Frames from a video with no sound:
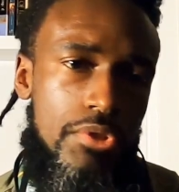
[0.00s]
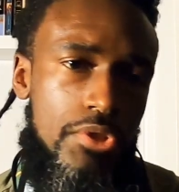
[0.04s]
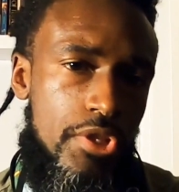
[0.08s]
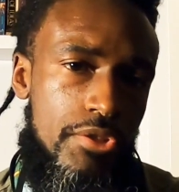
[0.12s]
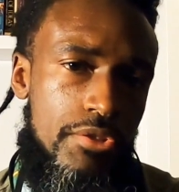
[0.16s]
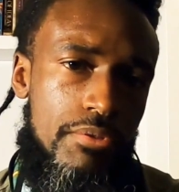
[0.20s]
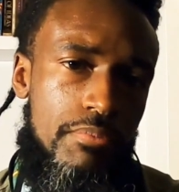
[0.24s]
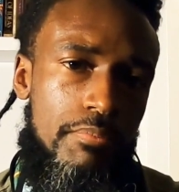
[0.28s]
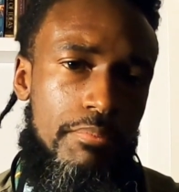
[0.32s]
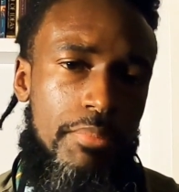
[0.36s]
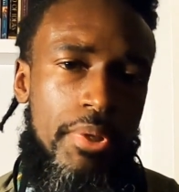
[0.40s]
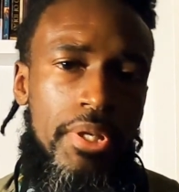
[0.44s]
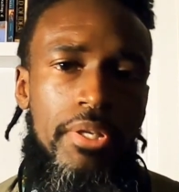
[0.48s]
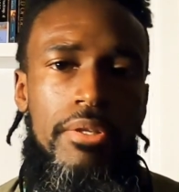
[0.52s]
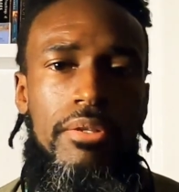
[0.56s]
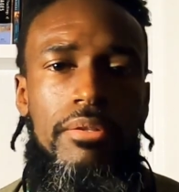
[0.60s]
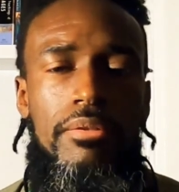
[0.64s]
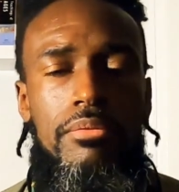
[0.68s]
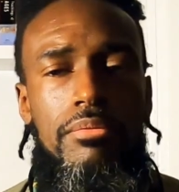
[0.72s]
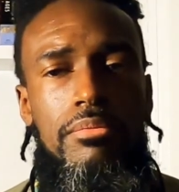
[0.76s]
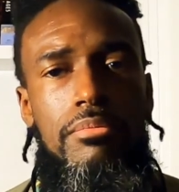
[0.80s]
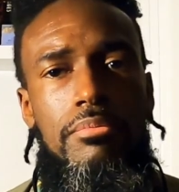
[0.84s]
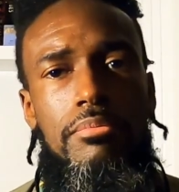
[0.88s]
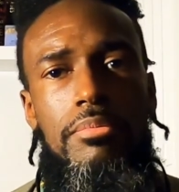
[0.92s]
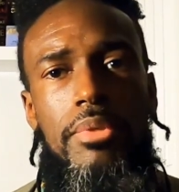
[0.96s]
just
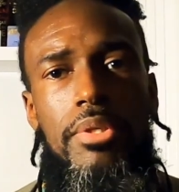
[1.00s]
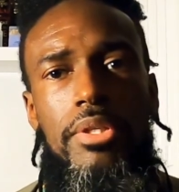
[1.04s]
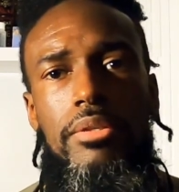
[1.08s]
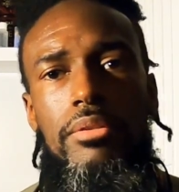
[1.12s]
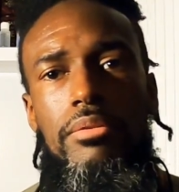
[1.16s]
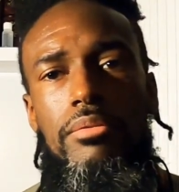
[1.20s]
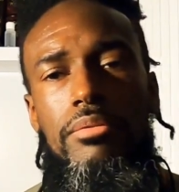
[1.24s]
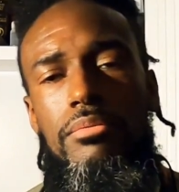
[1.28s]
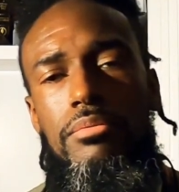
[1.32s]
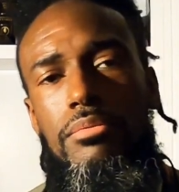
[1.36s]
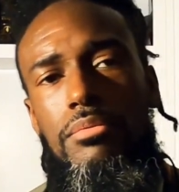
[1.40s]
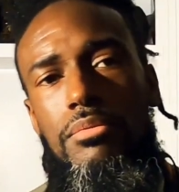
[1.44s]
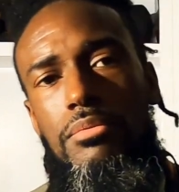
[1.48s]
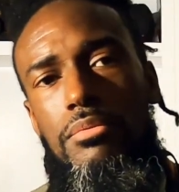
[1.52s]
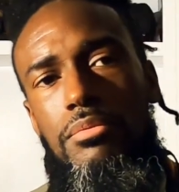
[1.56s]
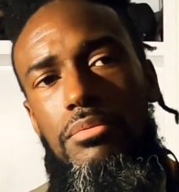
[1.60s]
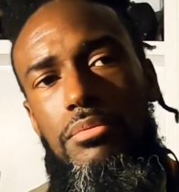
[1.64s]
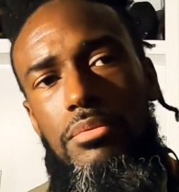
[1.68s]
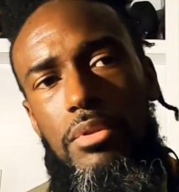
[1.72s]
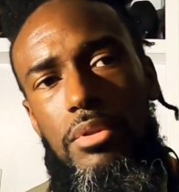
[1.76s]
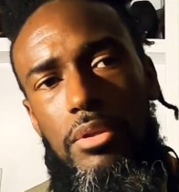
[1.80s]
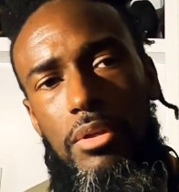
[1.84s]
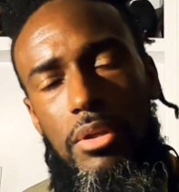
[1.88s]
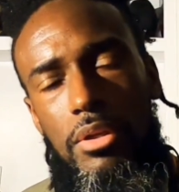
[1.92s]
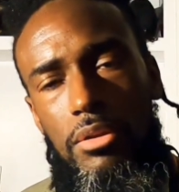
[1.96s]
be
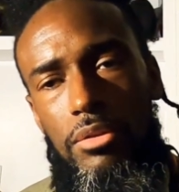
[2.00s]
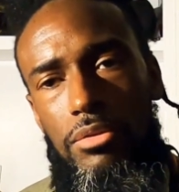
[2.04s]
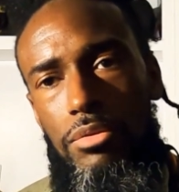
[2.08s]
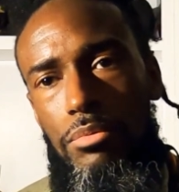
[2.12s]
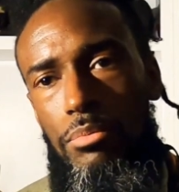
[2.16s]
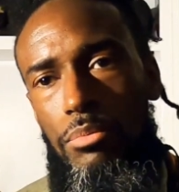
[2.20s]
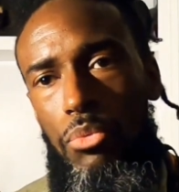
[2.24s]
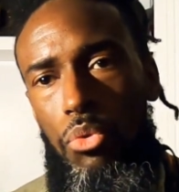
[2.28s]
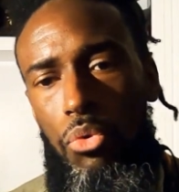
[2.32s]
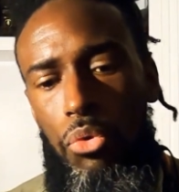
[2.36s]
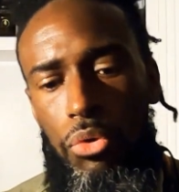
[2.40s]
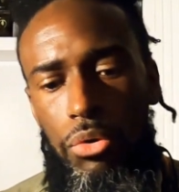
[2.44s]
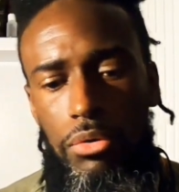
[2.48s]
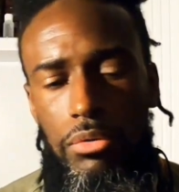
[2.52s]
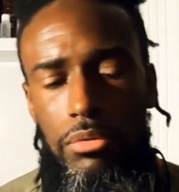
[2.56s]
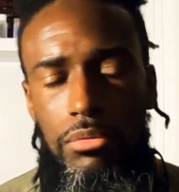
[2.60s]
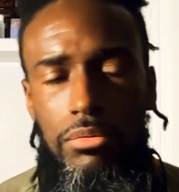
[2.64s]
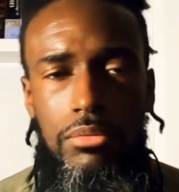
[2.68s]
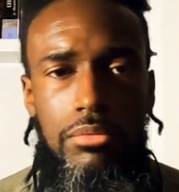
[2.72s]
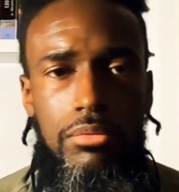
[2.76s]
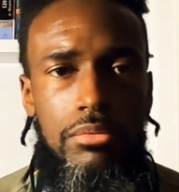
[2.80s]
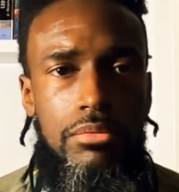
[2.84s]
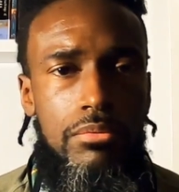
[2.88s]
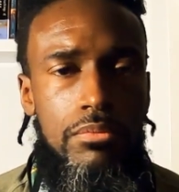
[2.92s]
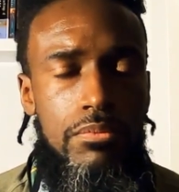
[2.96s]
a little more,
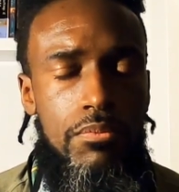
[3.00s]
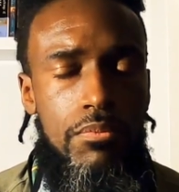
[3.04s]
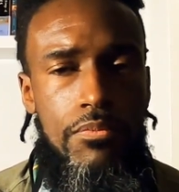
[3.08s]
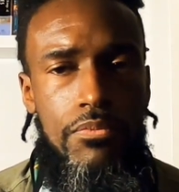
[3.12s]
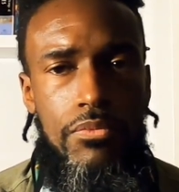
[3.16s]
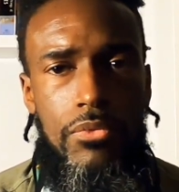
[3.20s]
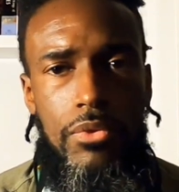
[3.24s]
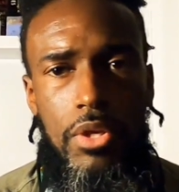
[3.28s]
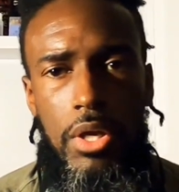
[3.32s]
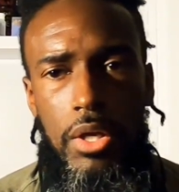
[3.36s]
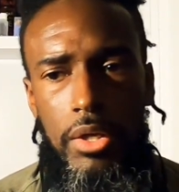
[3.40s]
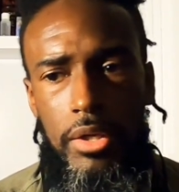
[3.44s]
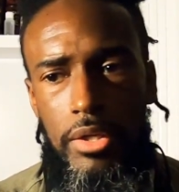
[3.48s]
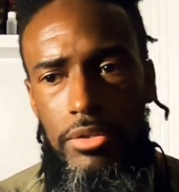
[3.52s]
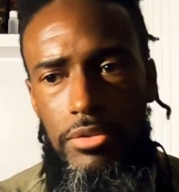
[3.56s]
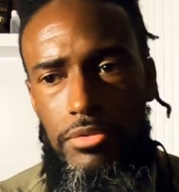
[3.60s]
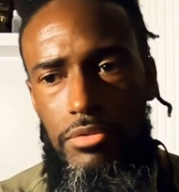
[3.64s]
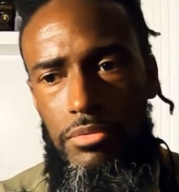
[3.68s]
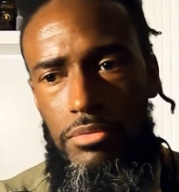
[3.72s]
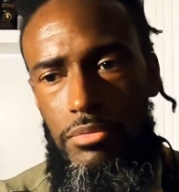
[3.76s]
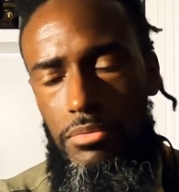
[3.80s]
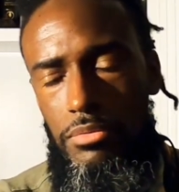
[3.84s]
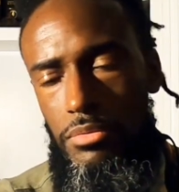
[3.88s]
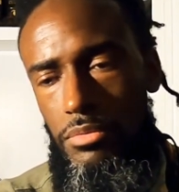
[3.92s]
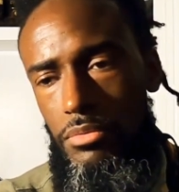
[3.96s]
I
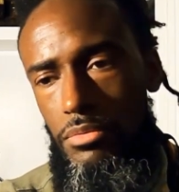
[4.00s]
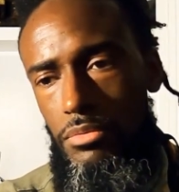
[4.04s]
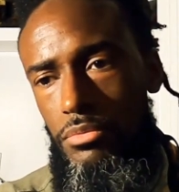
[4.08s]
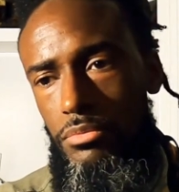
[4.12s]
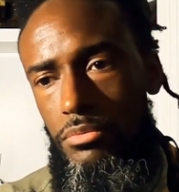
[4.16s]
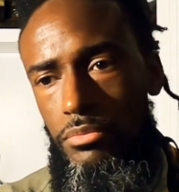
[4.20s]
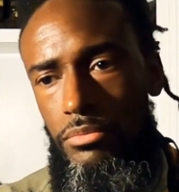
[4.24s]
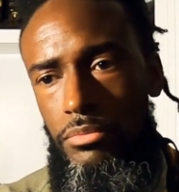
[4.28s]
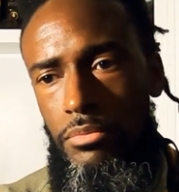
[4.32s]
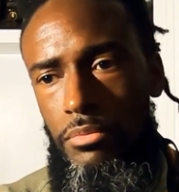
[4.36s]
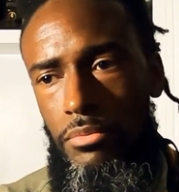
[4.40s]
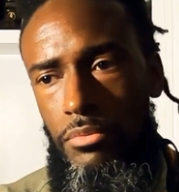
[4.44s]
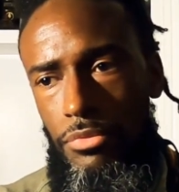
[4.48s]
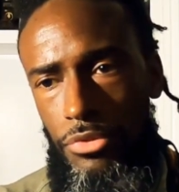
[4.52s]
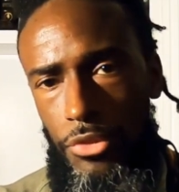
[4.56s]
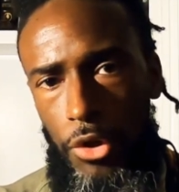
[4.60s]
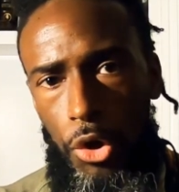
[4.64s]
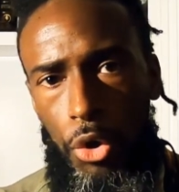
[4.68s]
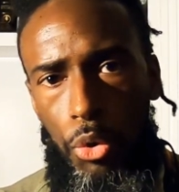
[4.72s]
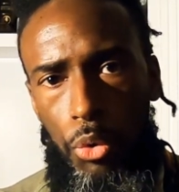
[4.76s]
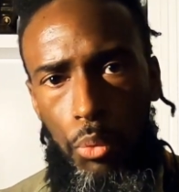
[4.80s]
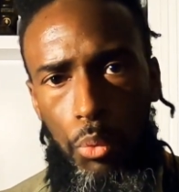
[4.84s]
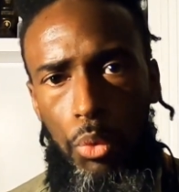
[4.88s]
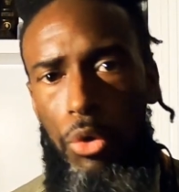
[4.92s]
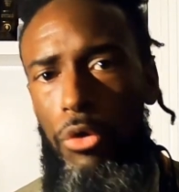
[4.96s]
guess,
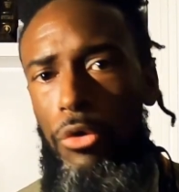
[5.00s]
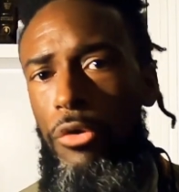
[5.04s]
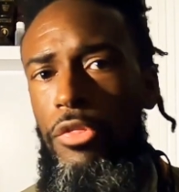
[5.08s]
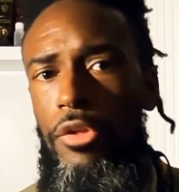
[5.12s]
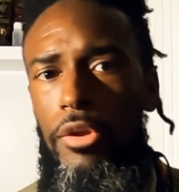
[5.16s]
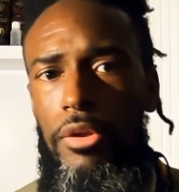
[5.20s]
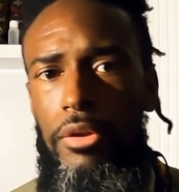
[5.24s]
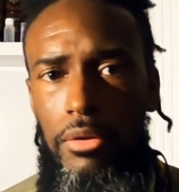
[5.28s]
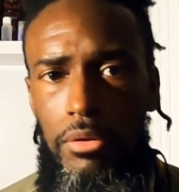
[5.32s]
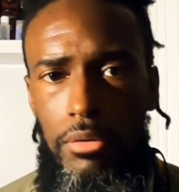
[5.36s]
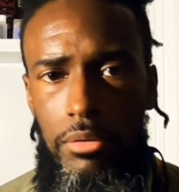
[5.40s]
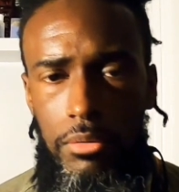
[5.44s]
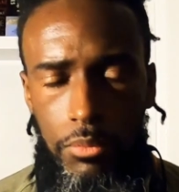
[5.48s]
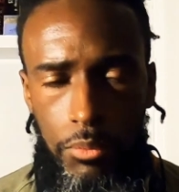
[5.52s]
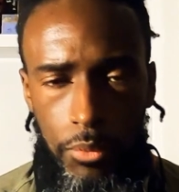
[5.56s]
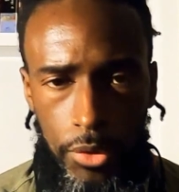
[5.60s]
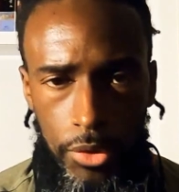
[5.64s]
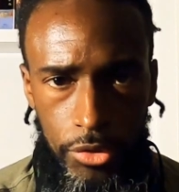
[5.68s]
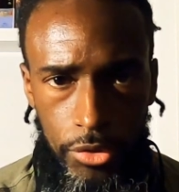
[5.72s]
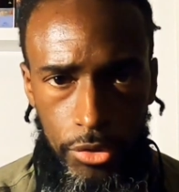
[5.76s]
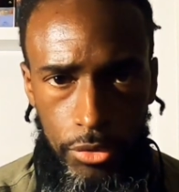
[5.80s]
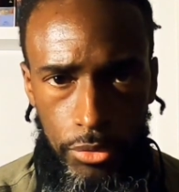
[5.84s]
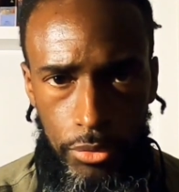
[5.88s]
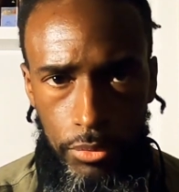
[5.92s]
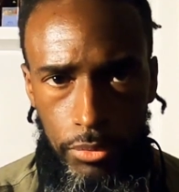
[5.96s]
thought worthy
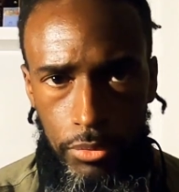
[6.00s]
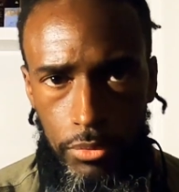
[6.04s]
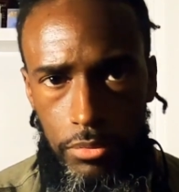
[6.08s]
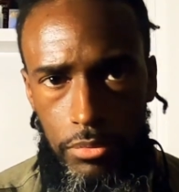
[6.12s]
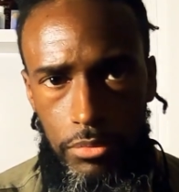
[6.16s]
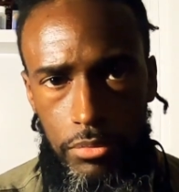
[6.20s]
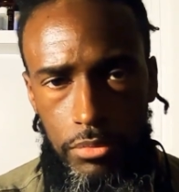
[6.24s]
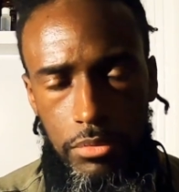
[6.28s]
when you